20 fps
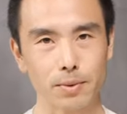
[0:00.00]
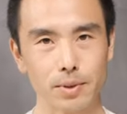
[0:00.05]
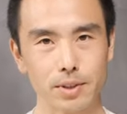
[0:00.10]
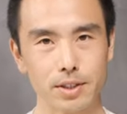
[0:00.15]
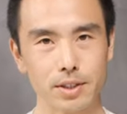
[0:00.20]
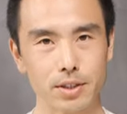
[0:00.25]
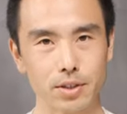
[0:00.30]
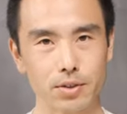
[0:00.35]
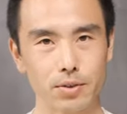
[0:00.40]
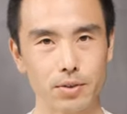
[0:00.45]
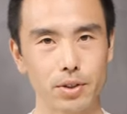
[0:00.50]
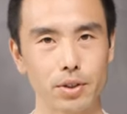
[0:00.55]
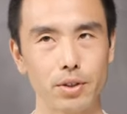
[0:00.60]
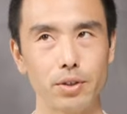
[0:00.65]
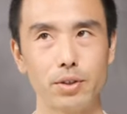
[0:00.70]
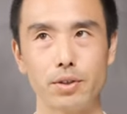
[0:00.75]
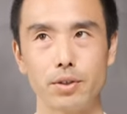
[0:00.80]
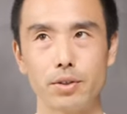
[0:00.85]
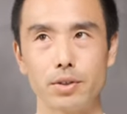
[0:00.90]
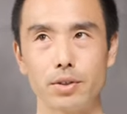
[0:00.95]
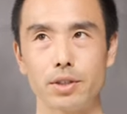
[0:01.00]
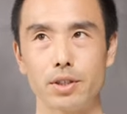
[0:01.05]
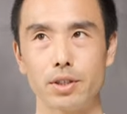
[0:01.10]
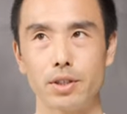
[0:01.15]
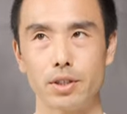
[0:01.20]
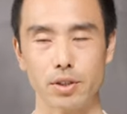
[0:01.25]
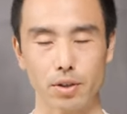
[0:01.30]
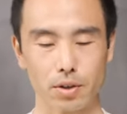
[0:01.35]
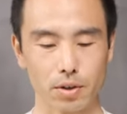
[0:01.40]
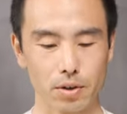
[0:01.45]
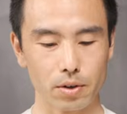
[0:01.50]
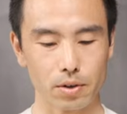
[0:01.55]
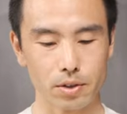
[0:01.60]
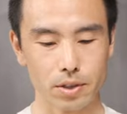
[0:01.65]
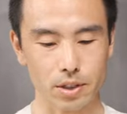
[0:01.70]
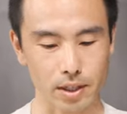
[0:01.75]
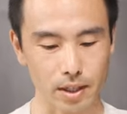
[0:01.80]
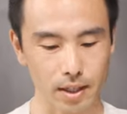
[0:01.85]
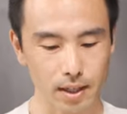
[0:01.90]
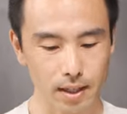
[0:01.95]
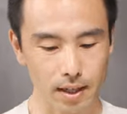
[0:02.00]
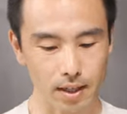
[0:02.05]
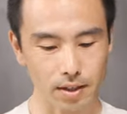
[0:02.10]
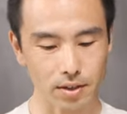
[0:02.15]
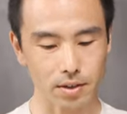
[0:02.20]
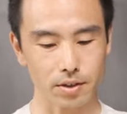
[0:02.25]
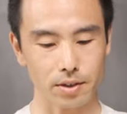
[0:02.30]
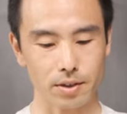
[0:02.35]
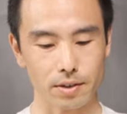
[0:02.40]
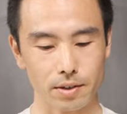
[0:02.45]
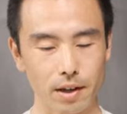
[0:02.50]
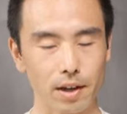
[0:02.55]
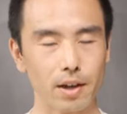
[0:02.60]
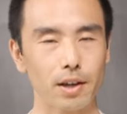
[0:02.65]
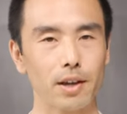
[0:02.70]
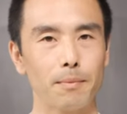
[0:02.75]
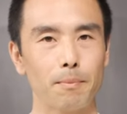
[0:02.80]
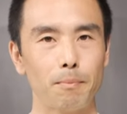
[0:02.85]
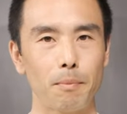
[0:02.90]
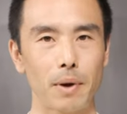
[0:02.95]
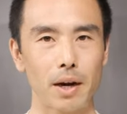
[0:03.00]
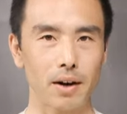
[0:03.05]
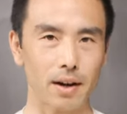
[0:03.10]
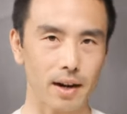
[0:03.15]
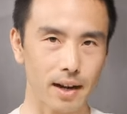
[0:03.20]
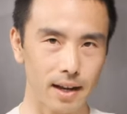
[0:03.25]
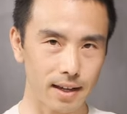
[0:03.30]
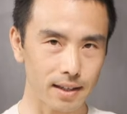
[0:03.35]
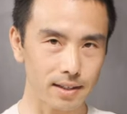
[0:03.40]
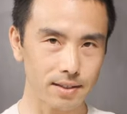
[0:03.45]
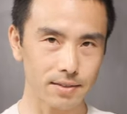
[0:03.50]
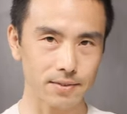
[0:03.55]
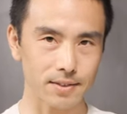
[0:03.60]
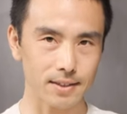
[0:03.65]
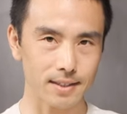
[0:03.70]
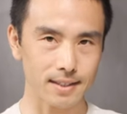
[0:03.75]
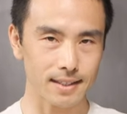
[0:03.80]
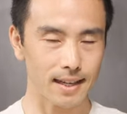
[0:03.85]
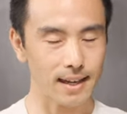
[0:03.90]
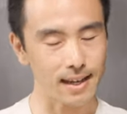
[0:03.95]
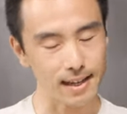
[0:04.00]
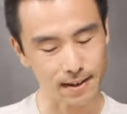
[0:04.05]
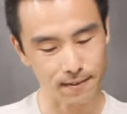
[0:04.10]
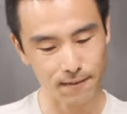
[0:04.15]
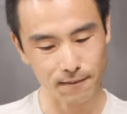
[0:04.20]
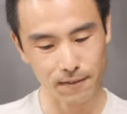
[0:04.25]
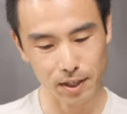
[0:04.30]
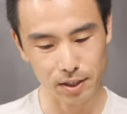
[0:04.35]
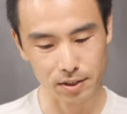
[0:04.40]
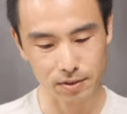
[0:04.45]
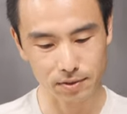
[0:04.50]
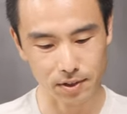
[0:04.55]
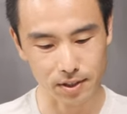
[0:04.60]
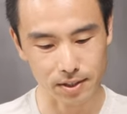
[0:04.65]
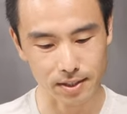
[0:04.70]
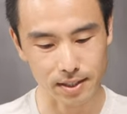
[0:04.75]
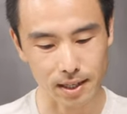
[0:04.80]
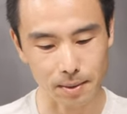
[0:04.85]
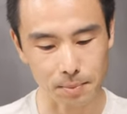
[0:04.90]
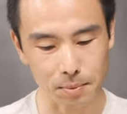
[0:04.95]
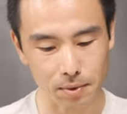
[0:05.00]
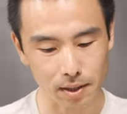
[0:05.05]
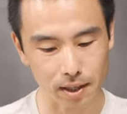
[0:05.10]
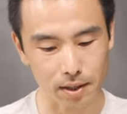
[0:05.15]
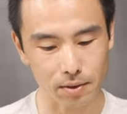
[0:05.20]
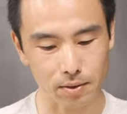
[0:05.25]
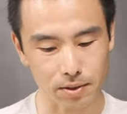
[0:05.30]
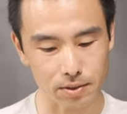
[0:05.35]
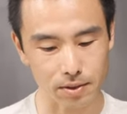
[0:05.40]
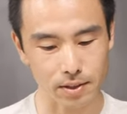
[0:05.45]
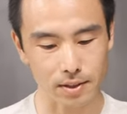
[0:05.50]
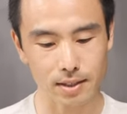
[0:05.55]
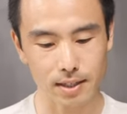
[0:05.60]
once you use shiokoji in your marinades for steak and fish, for example, like we're doing